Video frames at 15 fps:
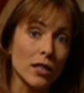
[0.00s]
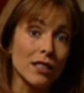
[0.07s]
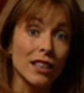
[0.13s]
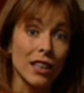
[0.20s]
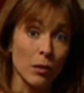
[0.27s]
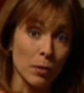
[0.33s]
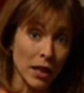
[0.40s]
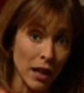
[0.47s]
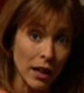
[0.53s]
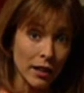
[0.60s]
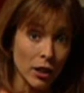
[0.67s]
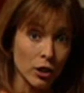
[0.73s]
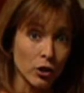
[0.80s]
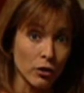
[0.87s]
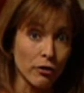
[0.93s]
want to keep an
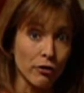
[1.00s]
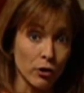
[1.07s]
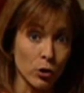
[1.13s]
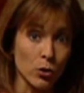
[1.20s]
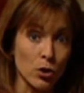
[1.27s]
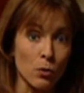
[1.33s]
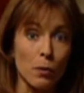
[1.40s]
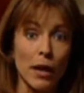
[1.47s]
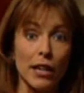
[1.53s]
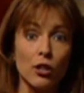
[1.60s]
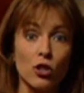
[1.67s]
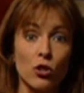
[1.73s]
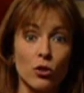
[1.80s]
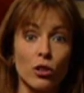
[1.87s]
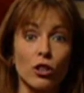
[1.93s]
eye on your food to
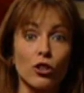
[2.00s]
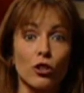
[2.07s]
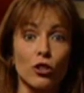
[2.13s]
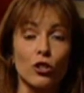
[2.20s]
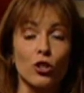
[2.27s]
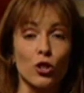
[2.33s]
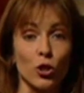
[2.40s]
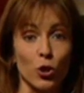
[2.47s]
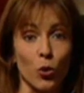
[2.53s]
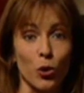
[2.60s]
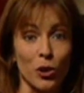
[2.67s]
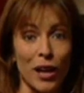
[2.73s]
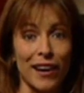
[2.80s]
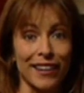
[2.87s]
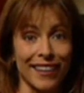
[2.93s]
make sure it cooks to
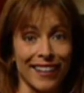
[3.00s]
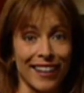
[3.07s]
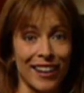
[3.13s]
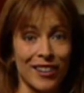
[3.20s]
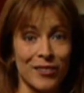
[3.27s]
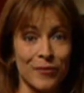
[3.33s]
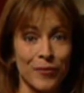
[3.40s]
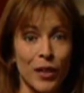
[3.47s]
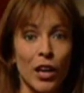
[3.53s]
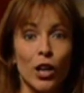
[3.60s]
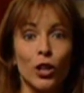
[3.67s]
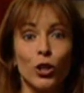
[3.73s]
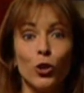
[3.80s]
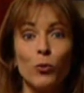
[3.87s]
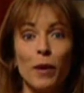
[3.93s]
your liking.
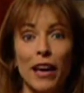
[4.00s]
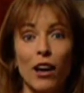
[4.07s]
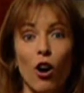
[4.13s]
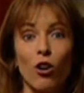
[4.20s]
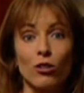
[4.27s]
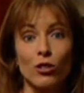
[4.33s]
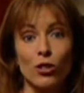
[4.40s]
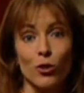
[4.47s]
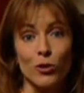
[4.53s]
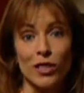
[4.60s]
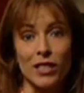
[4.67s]
You may also